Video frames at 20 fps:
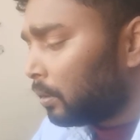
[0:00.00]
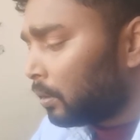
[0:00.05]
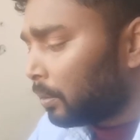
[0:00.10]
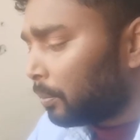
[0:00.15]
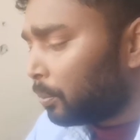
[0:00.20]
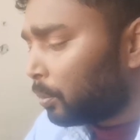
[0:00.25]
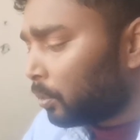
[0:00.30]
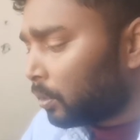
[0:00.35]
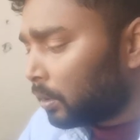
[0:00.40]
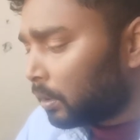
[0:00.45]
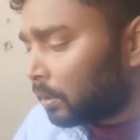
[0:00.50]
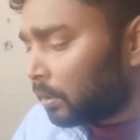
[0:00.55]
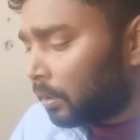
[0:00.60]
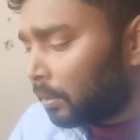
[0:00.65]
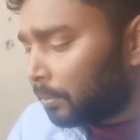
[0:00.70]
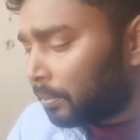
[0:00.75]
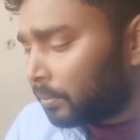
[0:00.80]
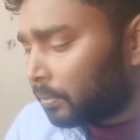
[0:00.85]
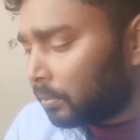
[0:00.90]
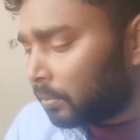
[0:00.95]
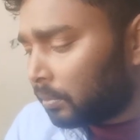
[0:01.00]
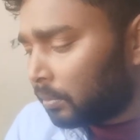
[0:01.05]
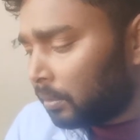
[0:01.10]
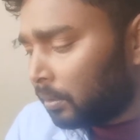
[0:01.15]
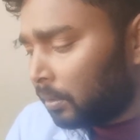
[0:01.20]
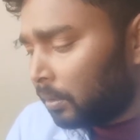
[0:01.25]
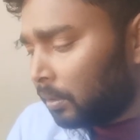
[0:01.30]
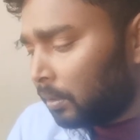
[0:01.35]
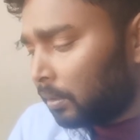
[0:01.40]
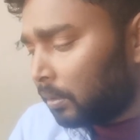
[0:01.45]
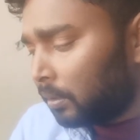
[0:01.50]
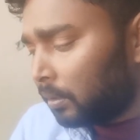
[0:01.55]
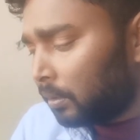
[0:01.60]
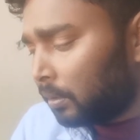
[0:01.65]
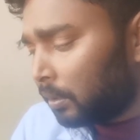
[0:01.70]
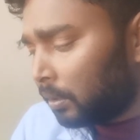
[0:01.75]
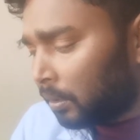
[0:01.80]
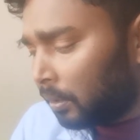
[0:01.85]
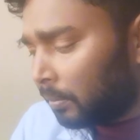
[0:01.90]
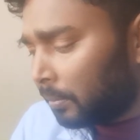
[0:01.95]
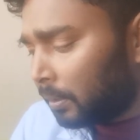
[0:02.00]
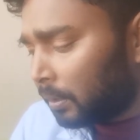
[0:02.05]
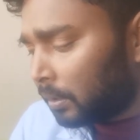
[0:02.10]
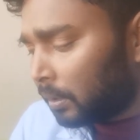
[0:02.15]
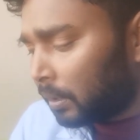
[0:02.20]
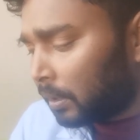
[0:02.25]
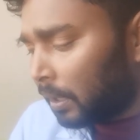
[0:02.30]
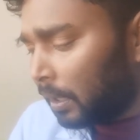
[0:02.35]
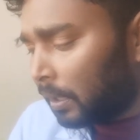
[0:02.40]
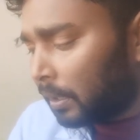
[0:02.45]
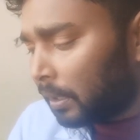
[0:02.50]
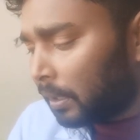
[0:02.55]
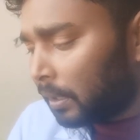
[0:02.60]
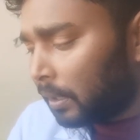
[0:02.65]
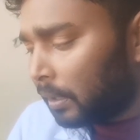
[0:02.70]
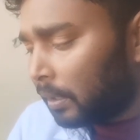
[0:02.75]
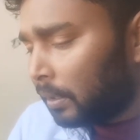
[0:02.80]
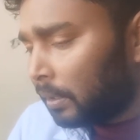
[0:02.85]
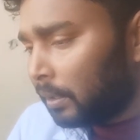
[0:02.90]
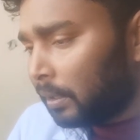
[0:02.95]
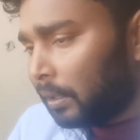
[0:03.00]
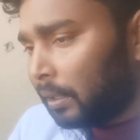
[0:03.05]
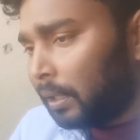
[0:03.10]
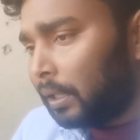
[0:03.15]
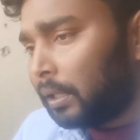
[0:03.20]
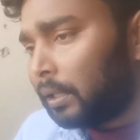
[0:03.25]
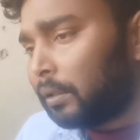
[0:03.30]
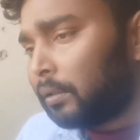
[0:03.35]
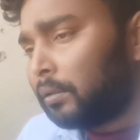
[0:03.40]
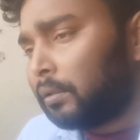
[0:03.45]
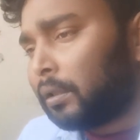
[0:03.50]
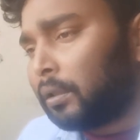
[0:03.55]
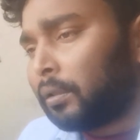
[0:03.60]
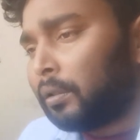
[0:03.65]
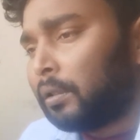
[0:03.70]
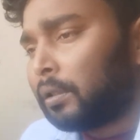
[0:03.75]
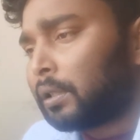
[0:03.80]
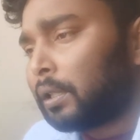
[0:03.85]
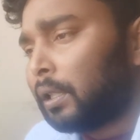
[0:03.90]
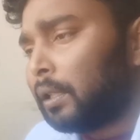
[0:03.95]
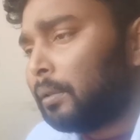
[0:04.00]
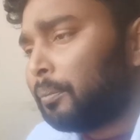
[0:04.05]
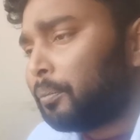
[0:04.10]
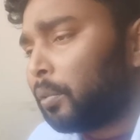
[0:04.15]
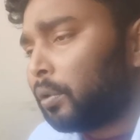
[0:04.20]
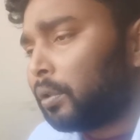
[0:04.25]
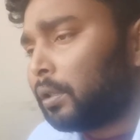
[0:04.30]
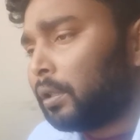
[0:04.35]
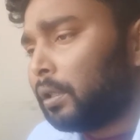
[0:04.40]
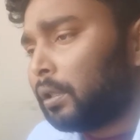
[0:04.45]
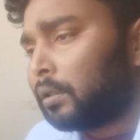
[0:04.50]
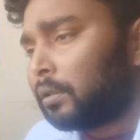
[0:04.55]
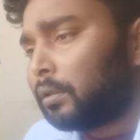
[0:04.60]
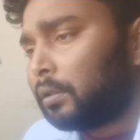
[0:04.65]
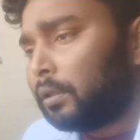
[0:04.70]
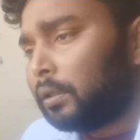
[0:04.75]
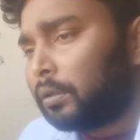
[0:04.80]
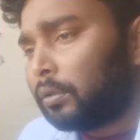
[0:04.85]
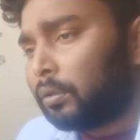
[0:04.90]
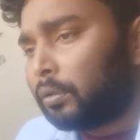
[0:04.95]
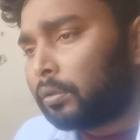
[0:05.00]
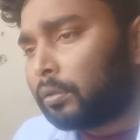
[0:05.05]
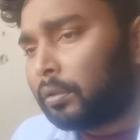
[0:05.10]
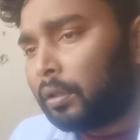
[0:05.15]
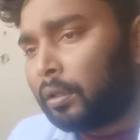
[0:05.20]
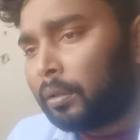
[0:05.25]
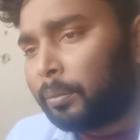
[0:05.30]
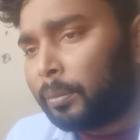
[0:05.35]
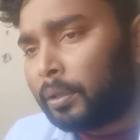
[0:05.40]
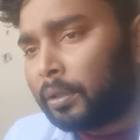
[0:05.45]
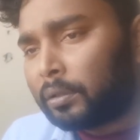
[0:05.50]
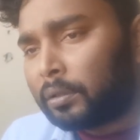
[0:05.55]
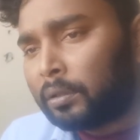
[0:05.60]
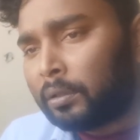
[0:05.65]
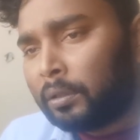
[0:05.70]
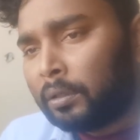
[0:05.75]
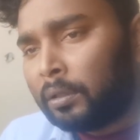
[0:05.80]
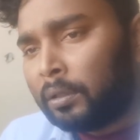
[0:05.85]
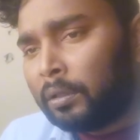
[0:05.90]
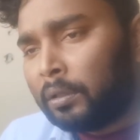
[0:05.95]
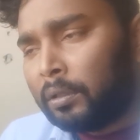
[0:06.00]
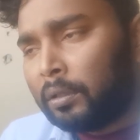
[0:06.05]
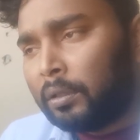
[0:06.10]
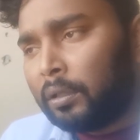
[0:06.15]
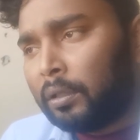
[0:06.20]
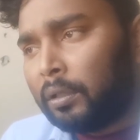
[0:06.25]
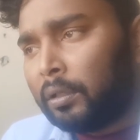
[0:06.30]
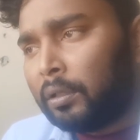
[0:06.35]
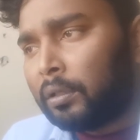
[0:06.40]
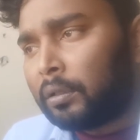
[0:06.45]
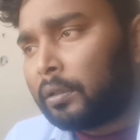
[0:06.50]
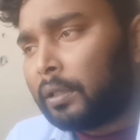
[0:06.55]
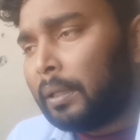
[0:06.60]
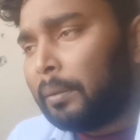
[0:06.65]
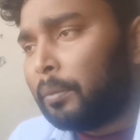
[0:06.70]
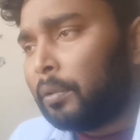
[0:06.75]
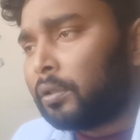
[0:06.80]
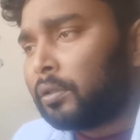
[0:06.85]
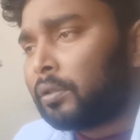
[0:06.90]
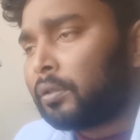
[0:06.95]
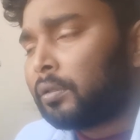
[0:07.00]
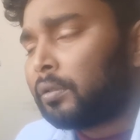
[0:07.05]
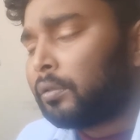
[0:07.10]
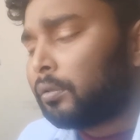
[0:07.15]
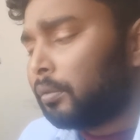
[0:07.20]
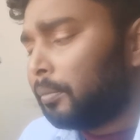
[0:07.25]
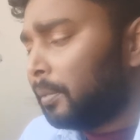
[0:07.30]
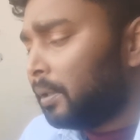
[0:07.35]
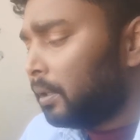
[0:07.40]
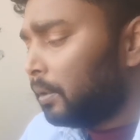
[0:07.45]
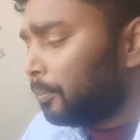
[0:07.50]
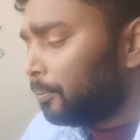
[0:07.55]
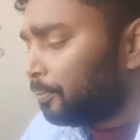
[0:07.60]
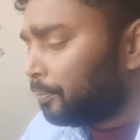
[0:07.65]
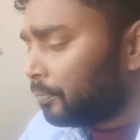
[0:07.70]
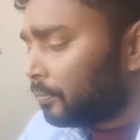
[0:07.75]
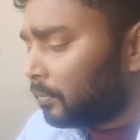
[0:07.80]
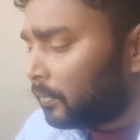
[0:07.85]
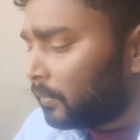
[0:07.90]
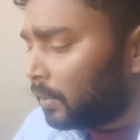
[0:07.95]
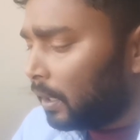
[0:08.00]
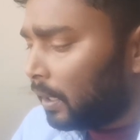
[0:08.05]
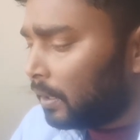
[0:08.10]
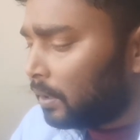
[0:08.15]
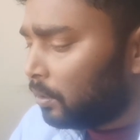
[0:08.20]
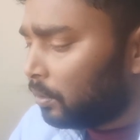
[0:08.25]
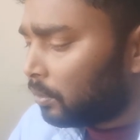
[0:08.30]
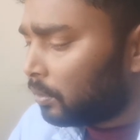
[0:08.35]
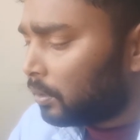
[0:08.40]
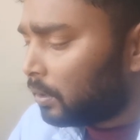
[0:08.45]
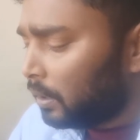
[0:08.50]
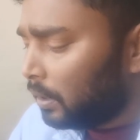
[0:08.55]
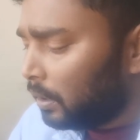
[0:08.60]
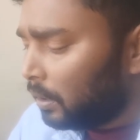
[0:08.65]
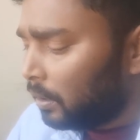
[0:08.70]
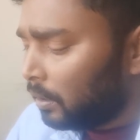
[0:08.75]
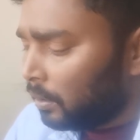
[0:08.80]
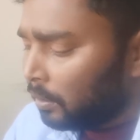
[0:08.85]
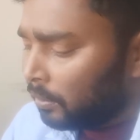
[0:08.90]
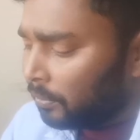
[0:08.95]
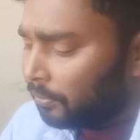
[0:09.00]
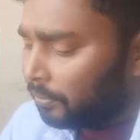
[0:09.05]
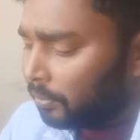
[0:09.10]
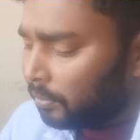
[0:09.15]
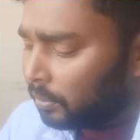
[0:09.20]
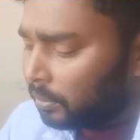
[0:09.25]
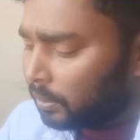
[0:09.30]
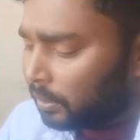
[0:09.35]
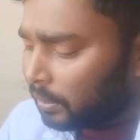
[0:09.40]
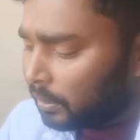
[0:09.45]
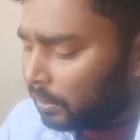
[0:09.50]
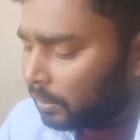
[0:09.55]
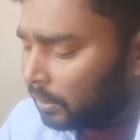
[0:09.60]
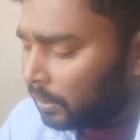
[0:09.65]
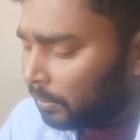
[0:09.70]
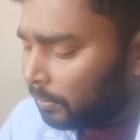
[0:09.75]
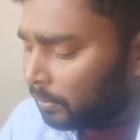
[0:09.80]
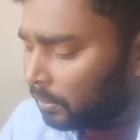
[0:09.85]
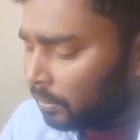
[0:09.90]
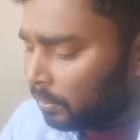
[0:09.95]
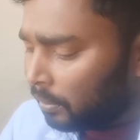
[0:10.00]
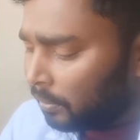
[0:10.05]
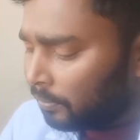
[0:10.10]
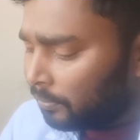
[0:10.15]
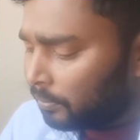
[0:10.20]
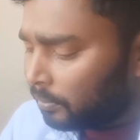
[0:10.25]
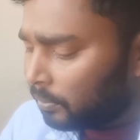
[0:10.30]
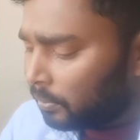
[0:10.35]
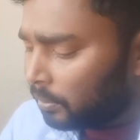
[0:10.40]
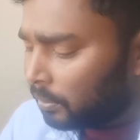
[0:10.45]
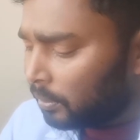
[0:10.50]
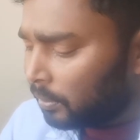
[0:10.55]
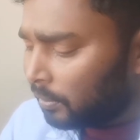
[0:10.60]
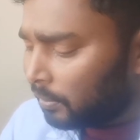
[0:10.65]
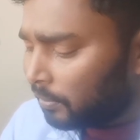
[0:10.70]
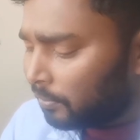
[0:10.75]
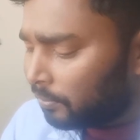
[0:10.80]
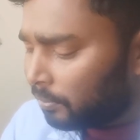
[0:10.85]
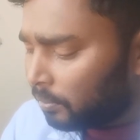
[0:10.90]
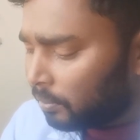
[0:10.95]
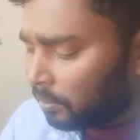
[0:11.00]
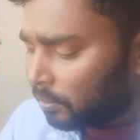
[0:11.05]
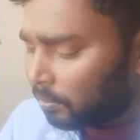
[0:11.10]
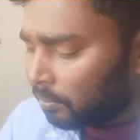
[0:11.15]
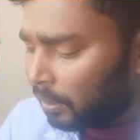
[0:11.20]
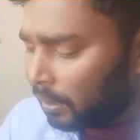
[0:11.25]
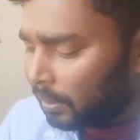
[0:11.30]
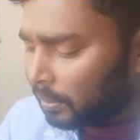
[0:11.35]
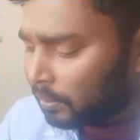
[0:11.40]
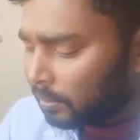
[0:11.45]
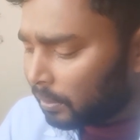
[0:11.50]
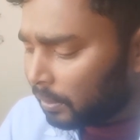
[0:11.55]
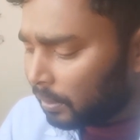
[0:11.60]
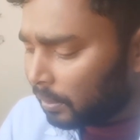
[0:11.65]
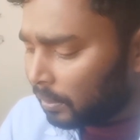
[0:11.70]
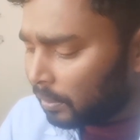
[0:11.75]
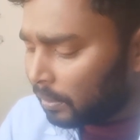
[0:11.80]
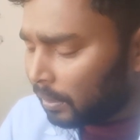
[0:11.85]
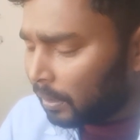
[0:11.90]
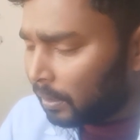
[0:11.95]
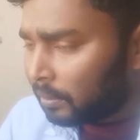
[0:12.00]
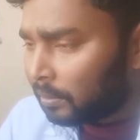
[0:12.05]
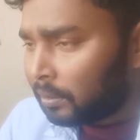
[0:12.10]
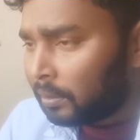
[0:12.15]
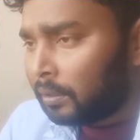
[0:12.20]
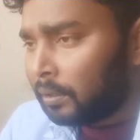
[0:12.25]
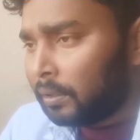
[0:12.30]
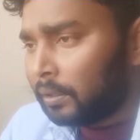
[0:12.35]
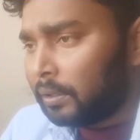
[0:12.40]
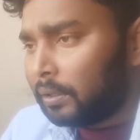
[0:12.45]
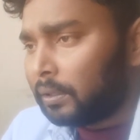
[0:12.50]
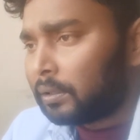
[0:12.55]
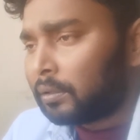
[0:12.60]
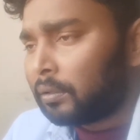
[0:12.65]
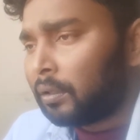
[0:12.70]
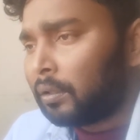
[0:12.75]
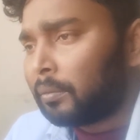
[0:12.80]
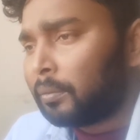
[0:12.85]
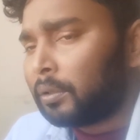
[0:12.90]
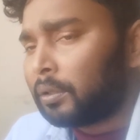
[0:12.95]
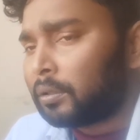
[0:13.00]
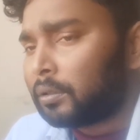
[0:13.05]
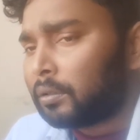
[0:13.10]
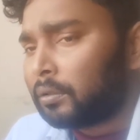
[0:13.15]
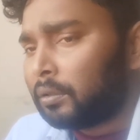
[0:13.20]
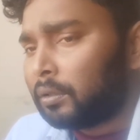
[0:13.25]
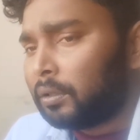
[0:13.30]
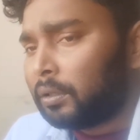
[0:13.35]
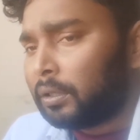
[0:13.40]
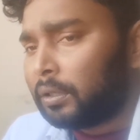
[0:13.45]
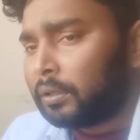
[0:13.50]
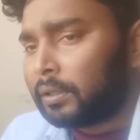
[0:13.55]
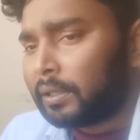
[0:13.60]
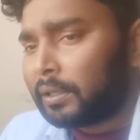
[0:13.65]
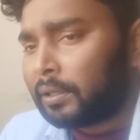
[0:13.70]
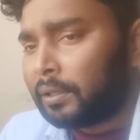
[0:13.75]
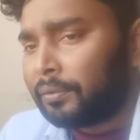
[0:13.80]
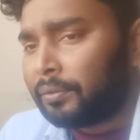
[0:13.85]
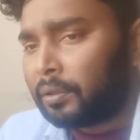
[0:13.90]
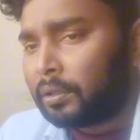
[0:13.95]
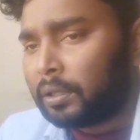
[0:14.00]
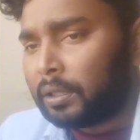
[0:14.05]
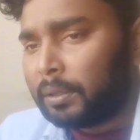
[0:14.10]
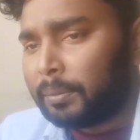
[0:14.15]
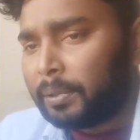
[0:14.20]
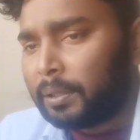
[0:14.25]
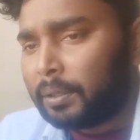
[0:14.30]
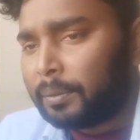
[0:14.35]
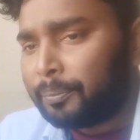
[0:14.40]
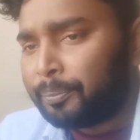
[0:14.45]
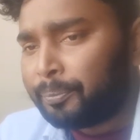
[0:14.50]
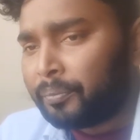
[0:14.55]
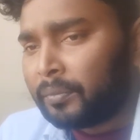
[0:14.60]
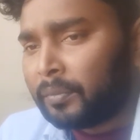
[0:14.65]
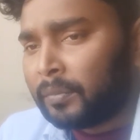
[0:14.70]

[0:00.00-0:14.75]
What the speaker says: the process of recovering the data, and the scanning process it took almost 3 months to me. As you see, for 16 TB of 4 was there, then it's almost 64 TB,